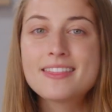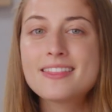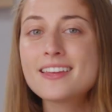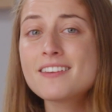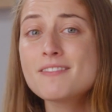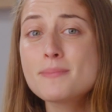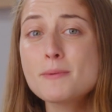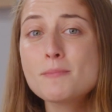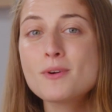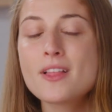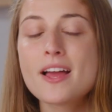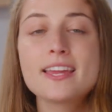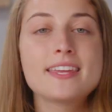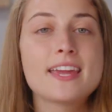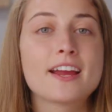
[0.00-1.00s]
Think of people
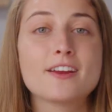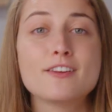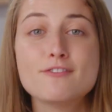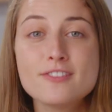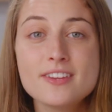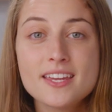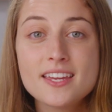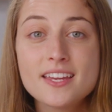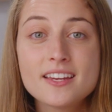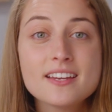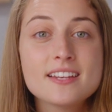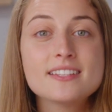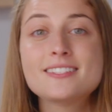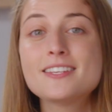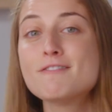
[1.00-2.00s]
like Gary Vee,
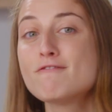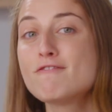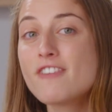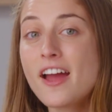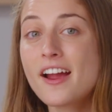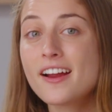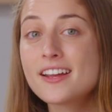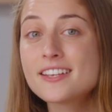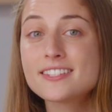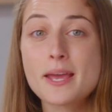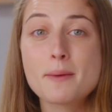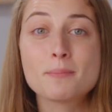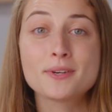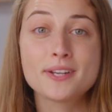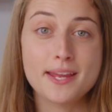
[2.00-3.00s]
Tim Ferriss,
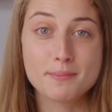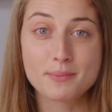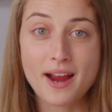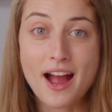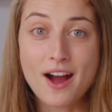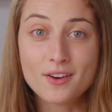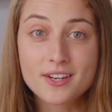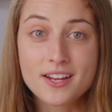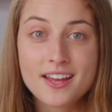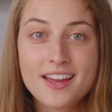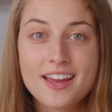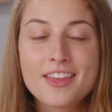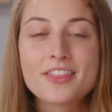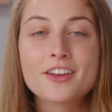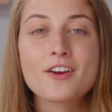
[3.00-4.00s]
and Brene Brown.
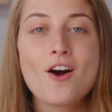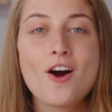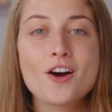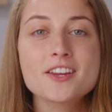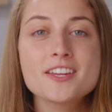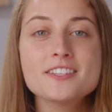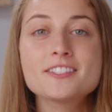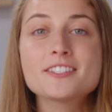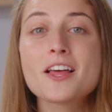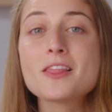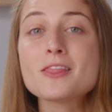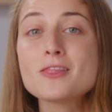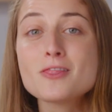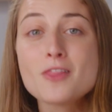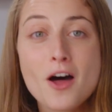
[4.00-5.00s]
Their audience
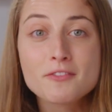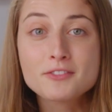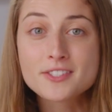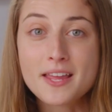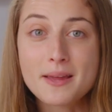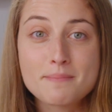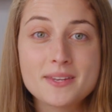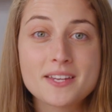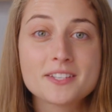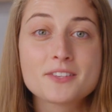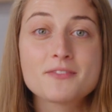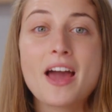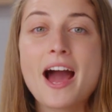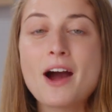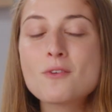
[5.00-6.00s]
loves them because
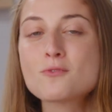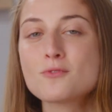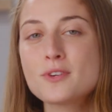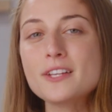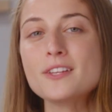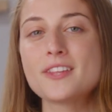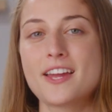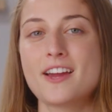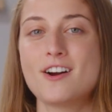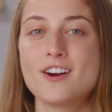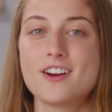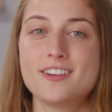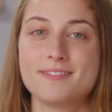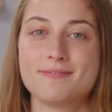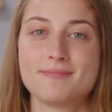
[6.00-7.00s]
of how real they
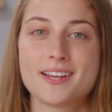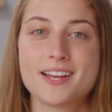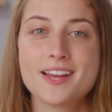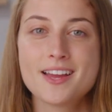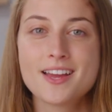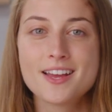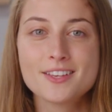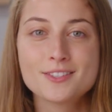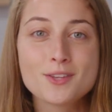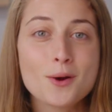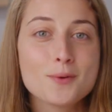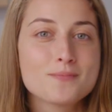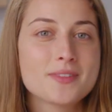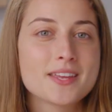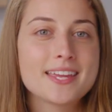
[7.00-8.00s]
are.
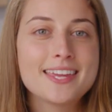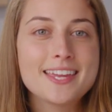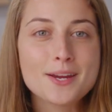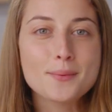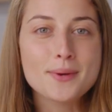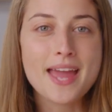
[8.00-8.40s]
So here